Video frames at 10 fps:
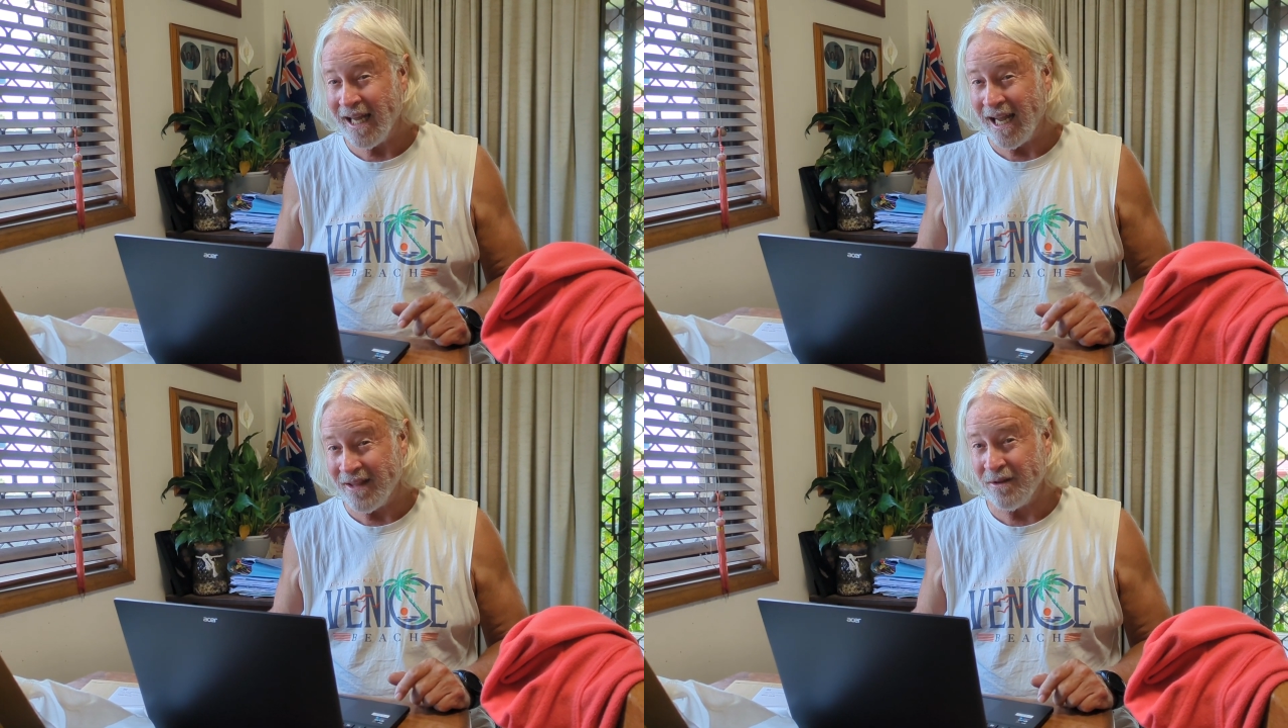
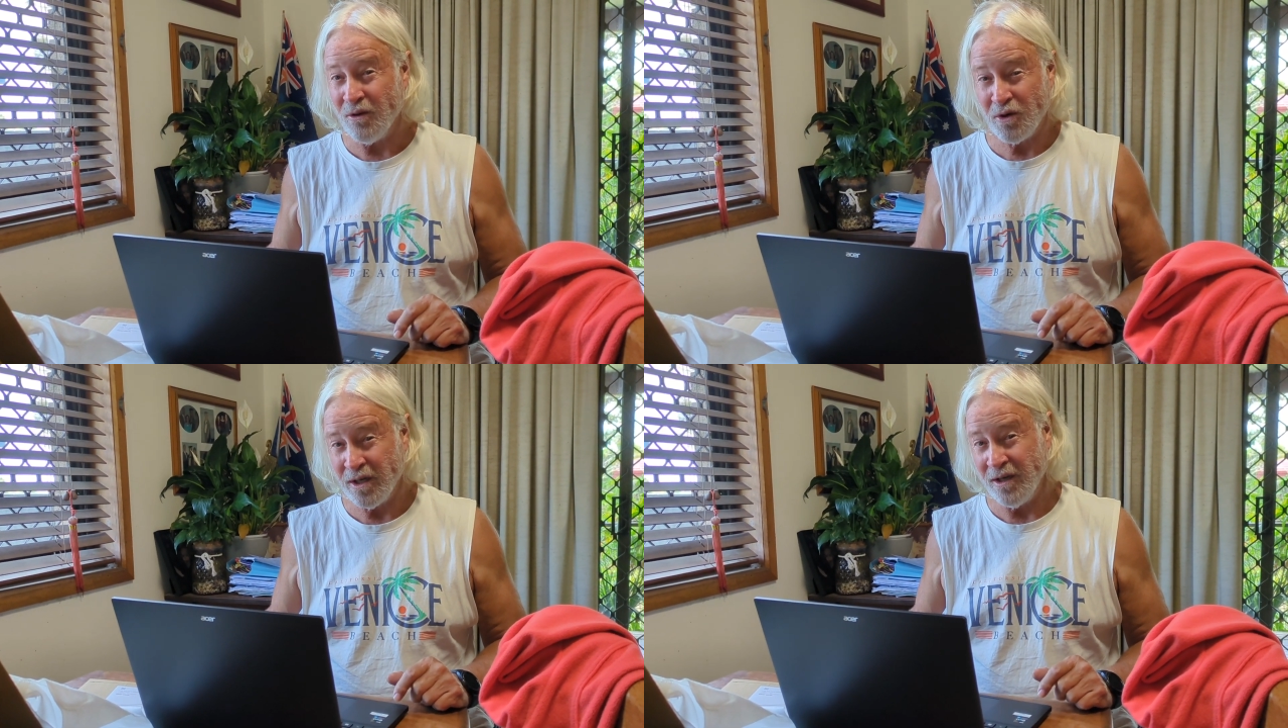and
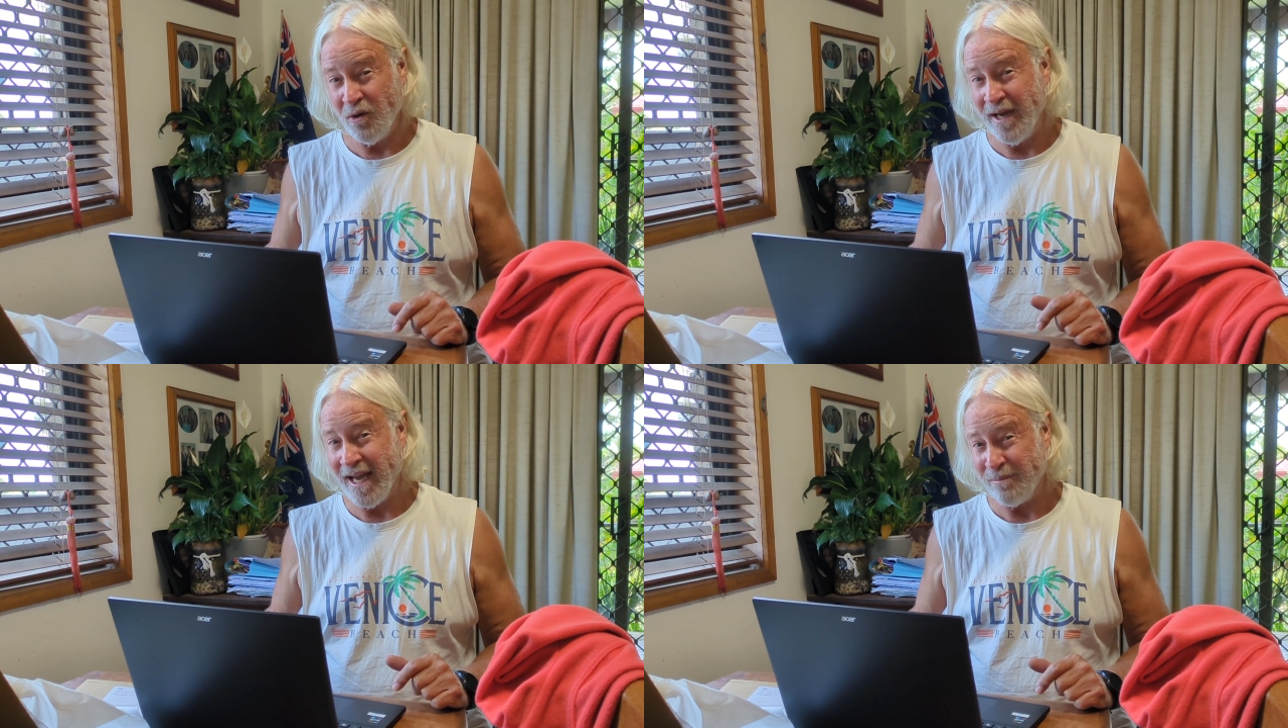the
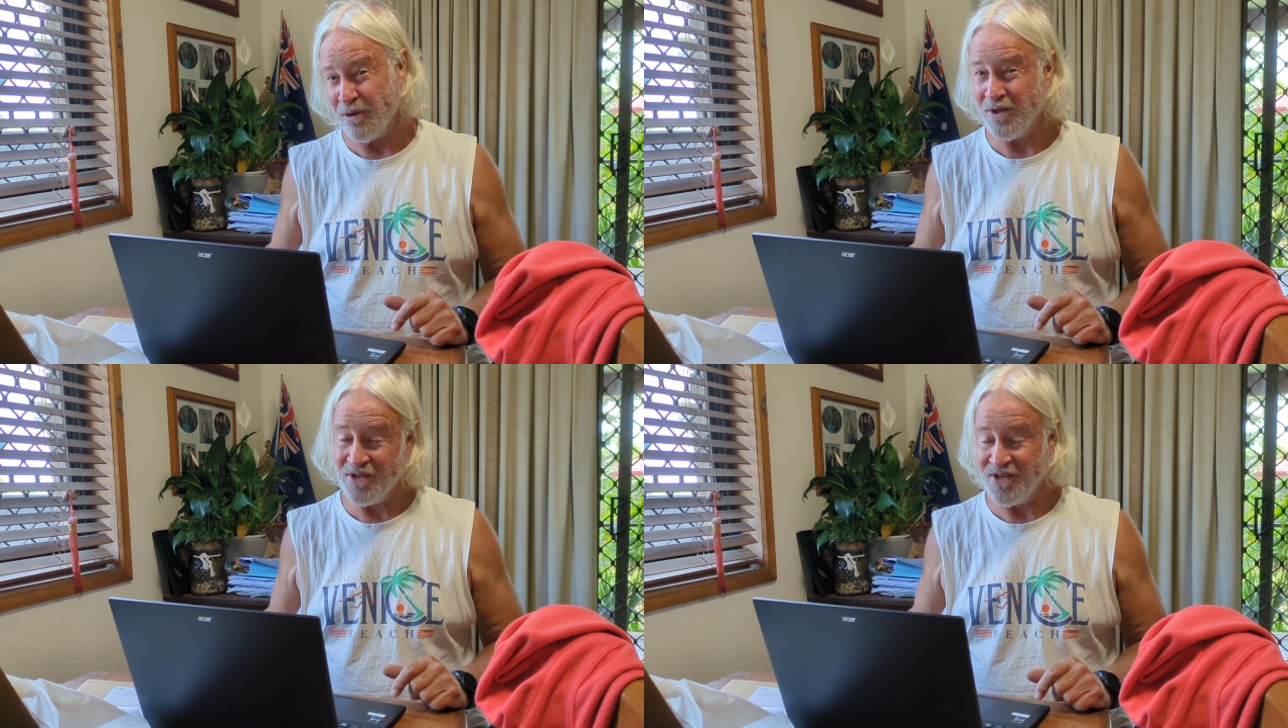looking at
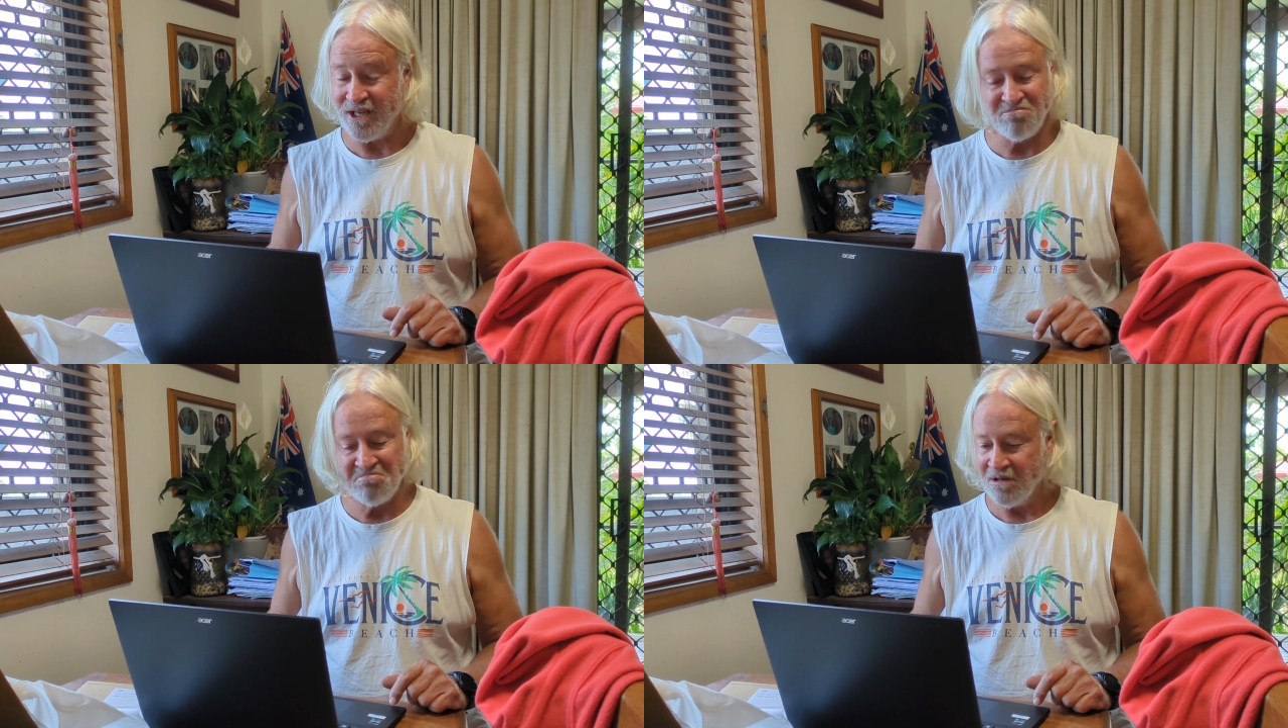person
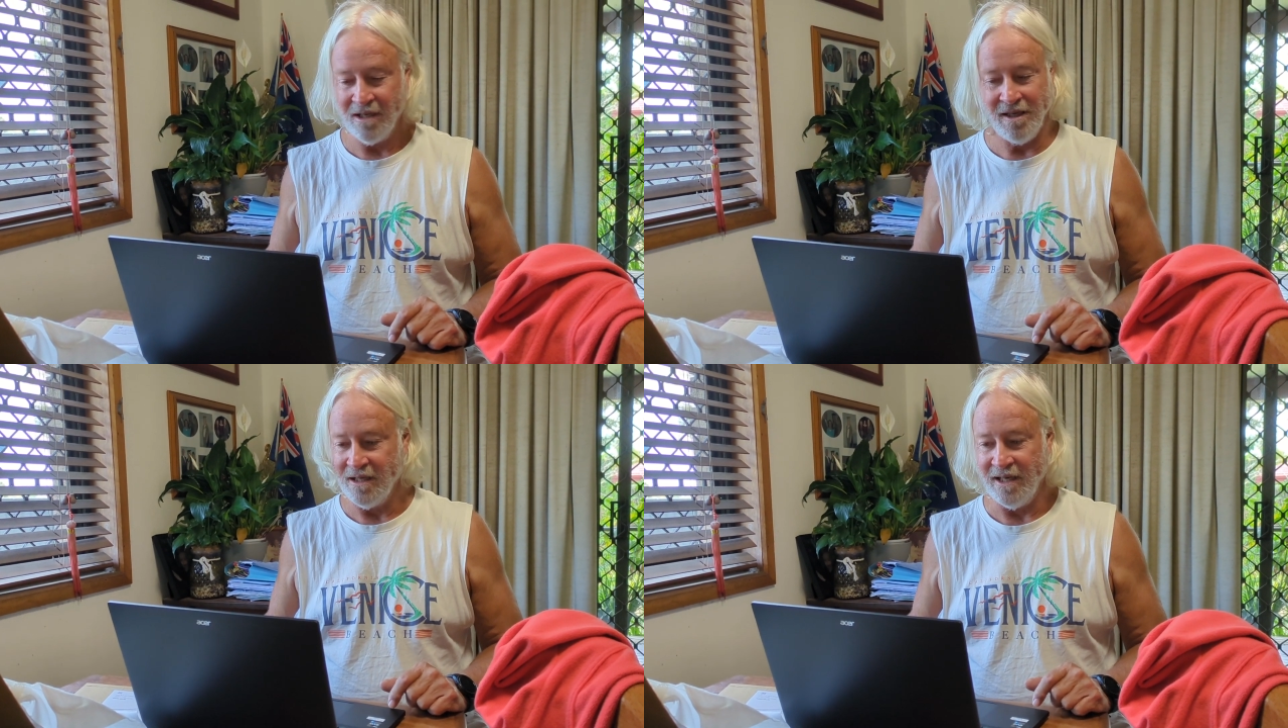said,
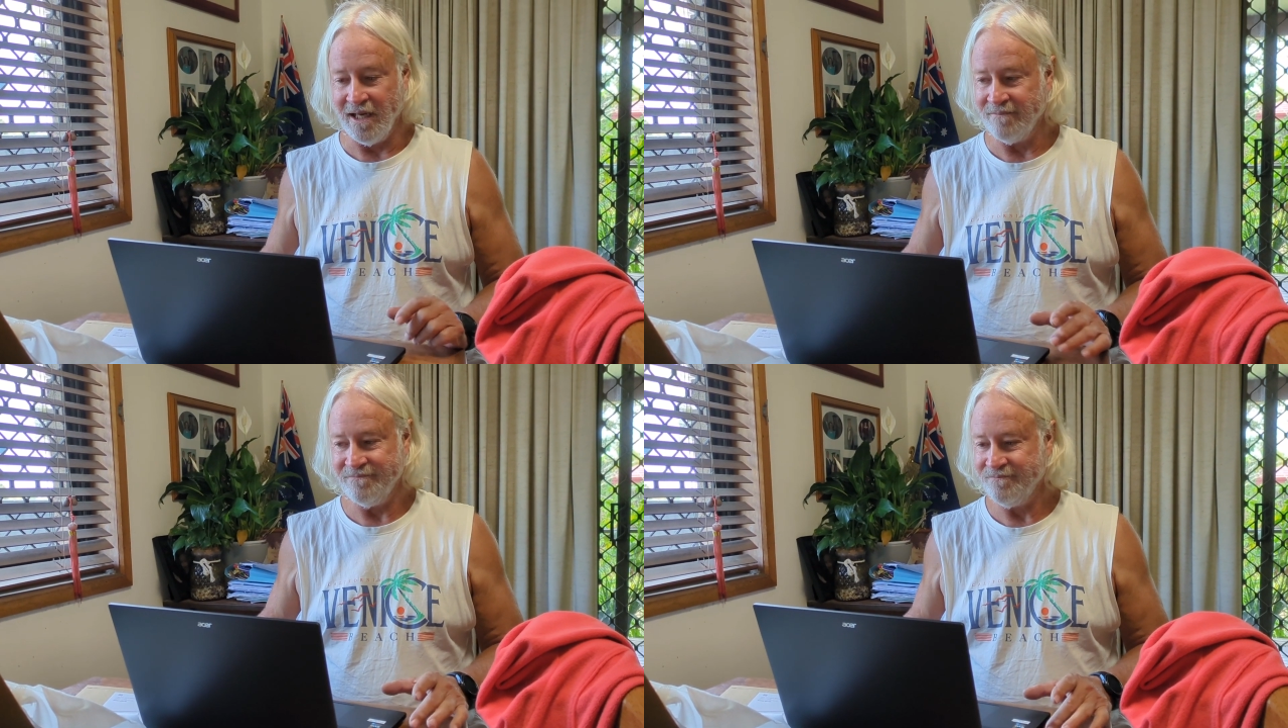no,
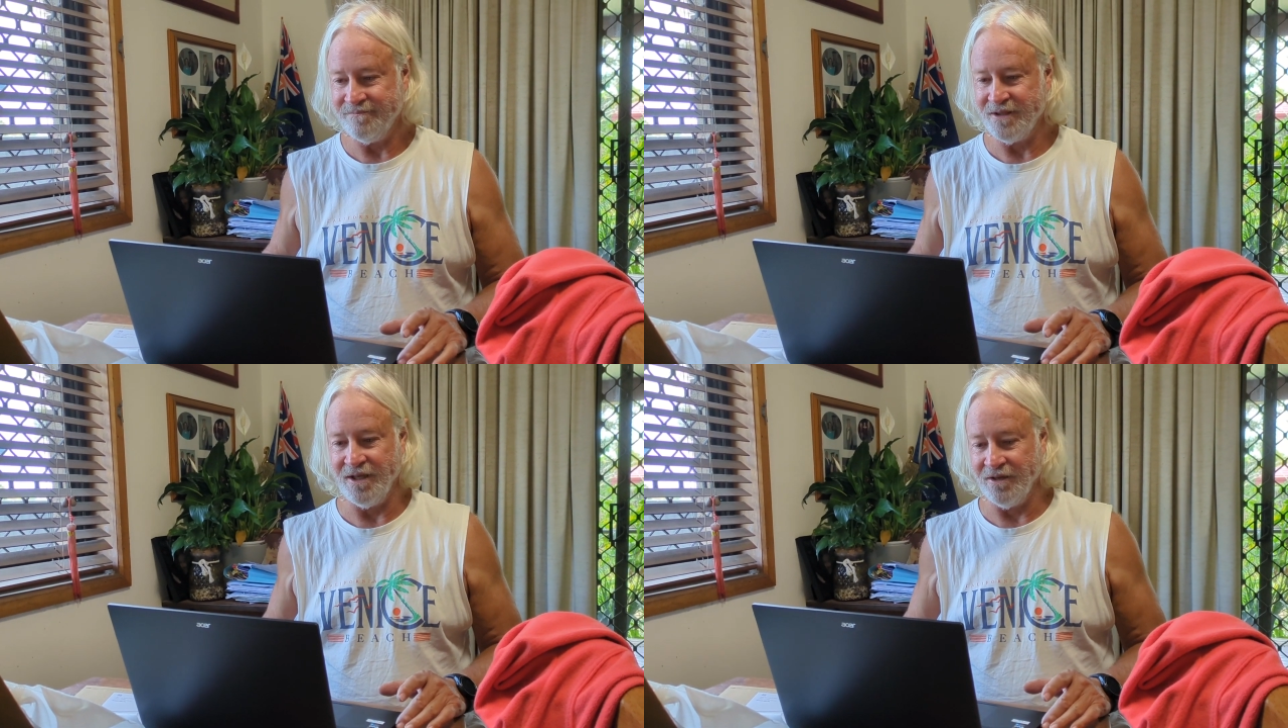
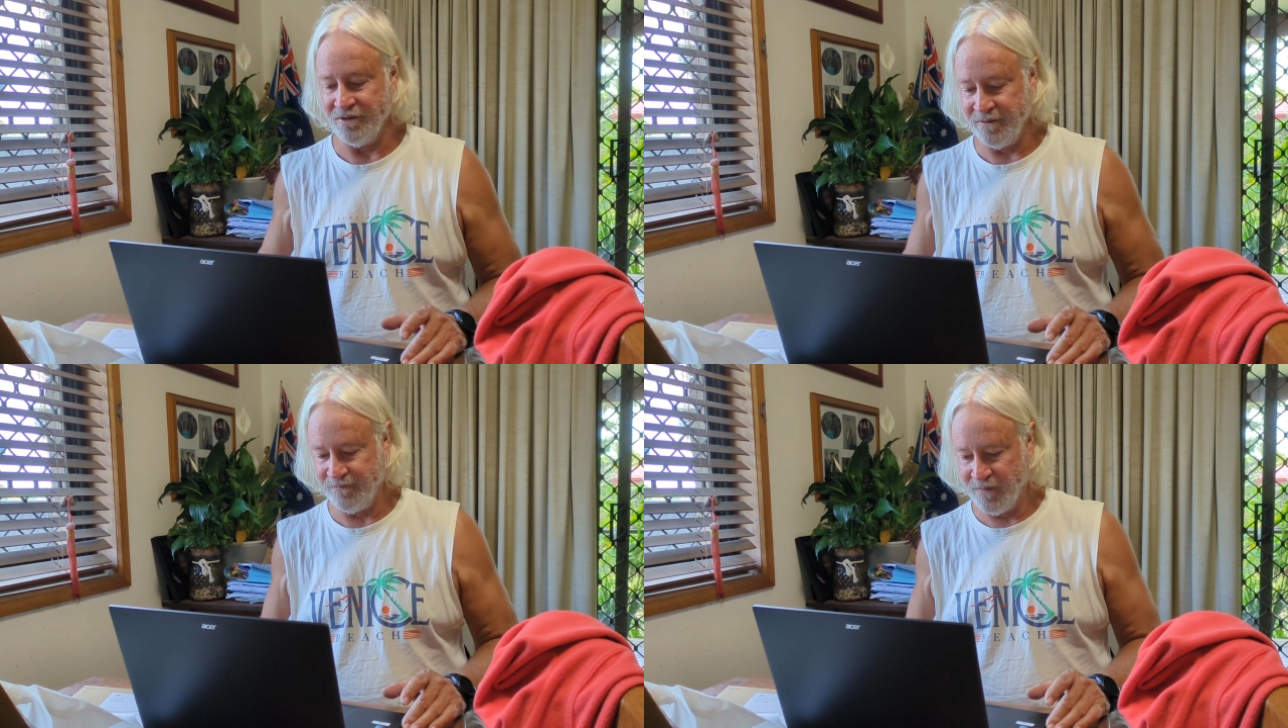it's no
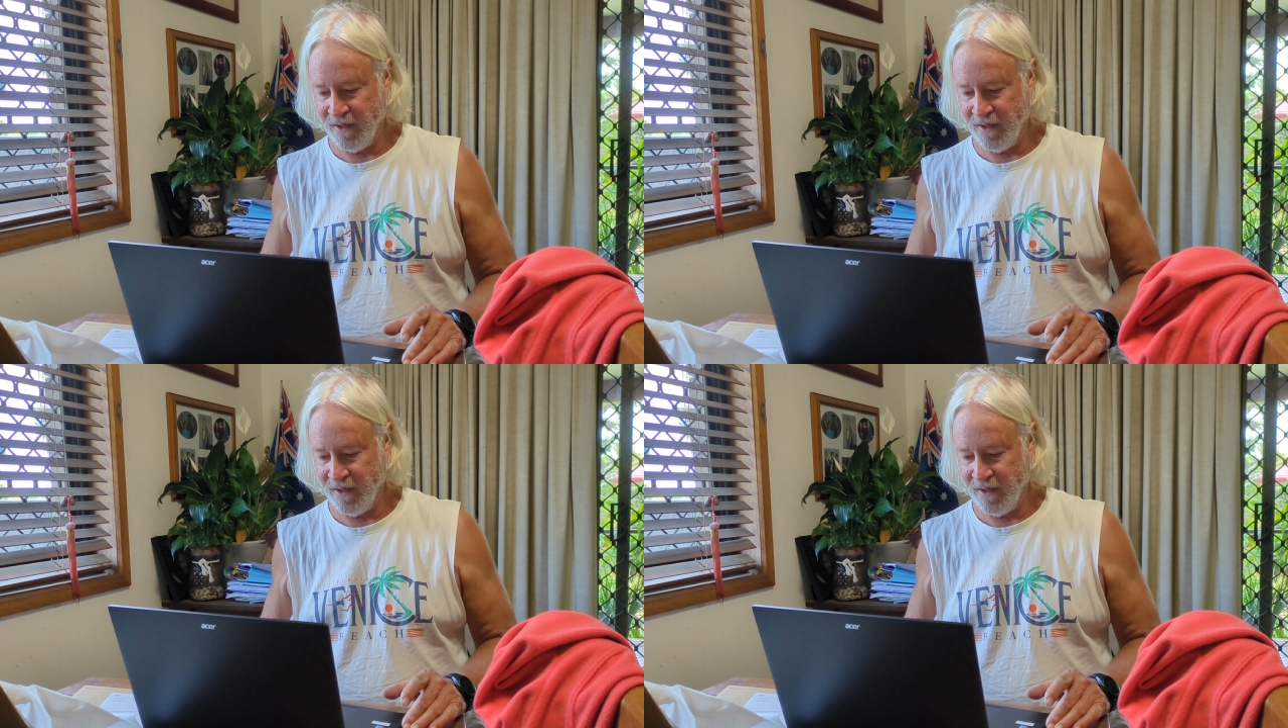good.